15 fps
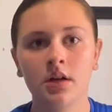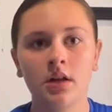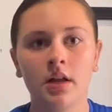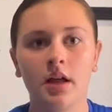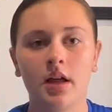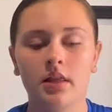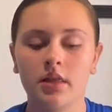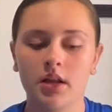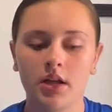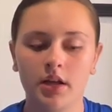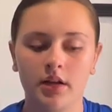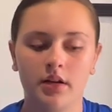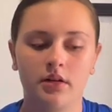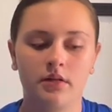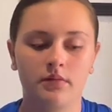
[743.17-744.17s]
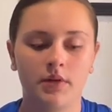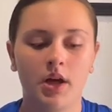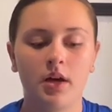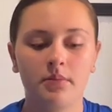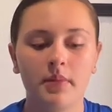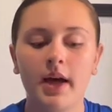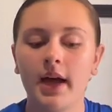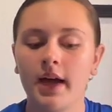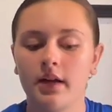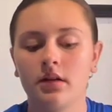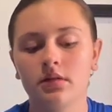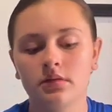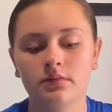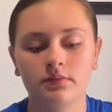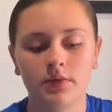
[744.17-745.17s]
And then come back
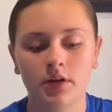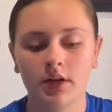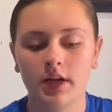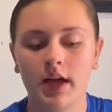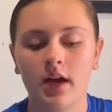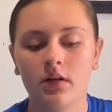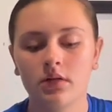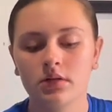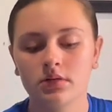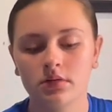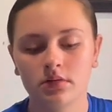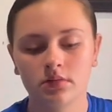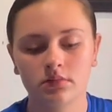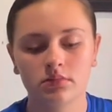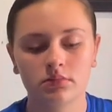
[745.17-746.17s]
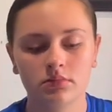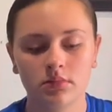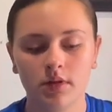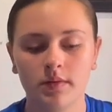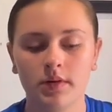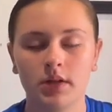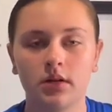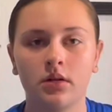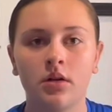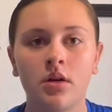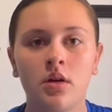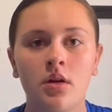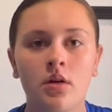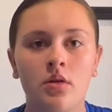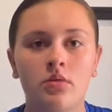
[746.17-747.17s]
30 hours. And then
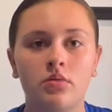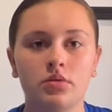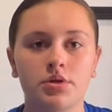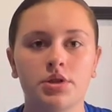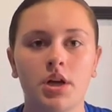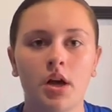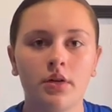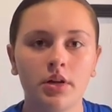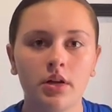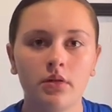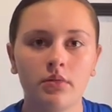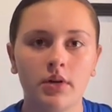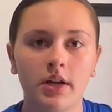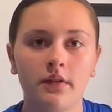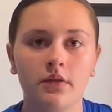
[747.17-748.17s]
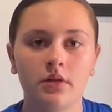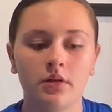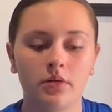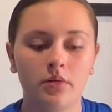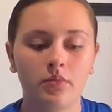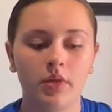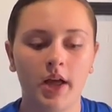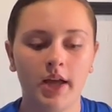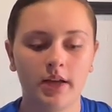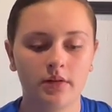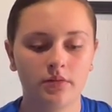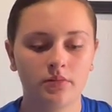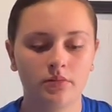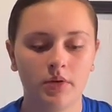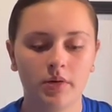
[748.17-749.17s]
we'll show you whenever like
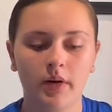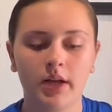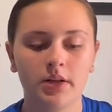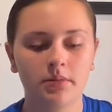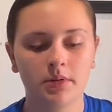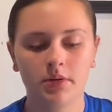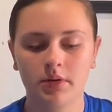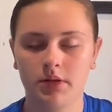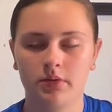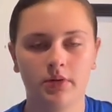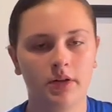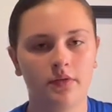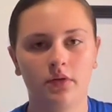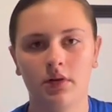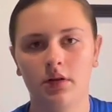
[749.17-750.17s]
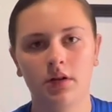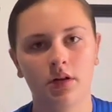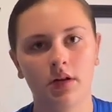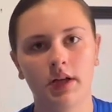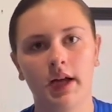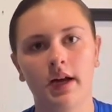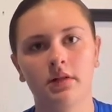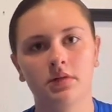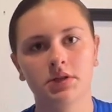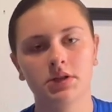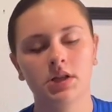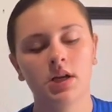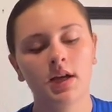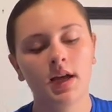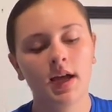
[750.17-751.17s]
we wait between 24 to 30 hours.
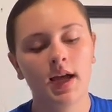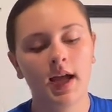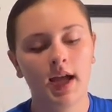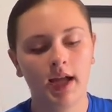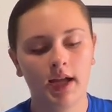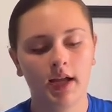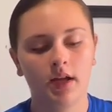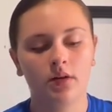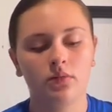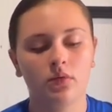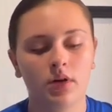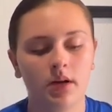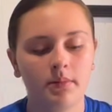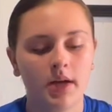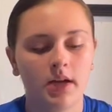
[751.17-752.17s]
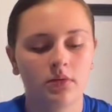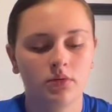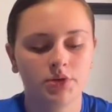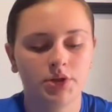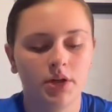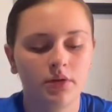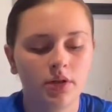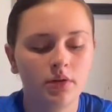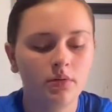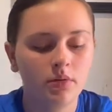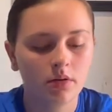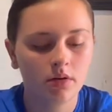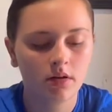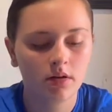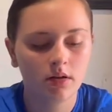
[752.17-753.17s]
And we'll come back, we'll show you.
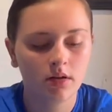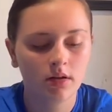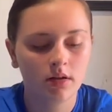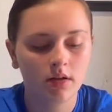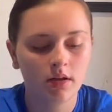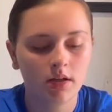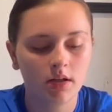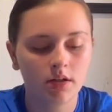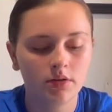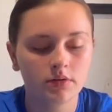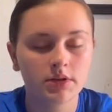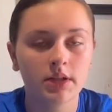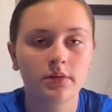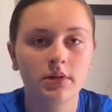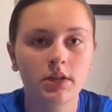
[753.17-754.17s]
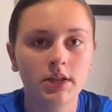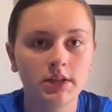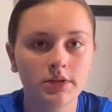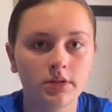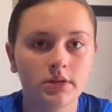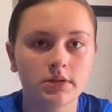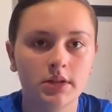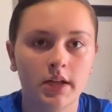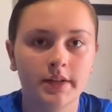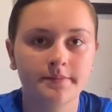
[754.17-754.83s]
And you'll see what the disc looks like.